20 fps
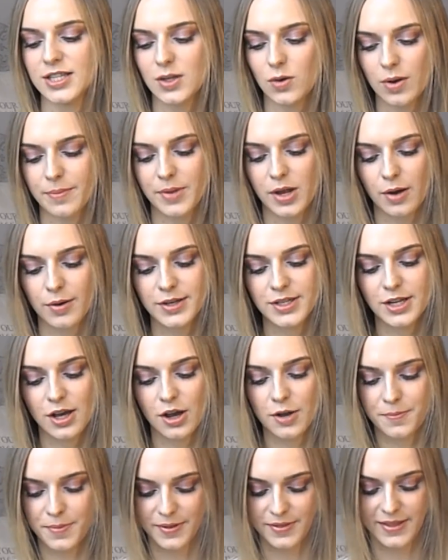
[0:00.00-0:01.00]
so I'm going to
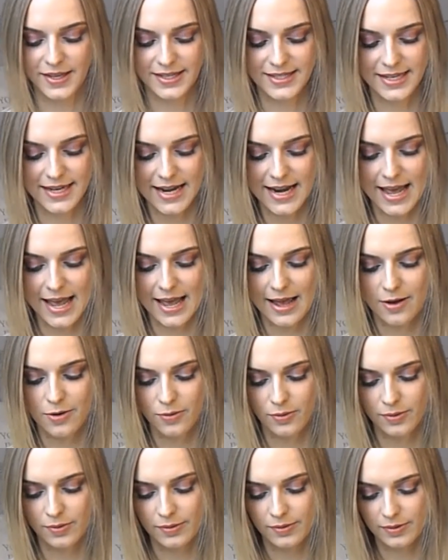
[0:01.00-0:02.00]
open this
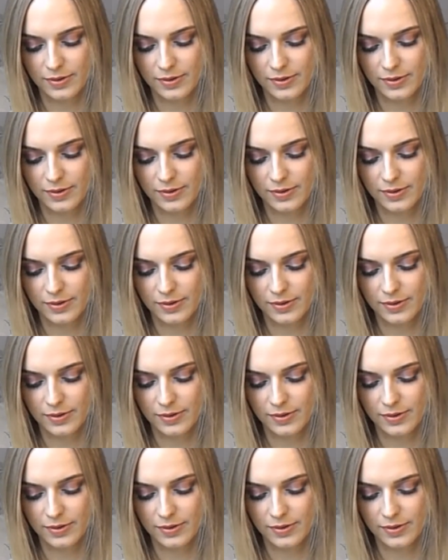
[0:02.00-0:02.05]
now.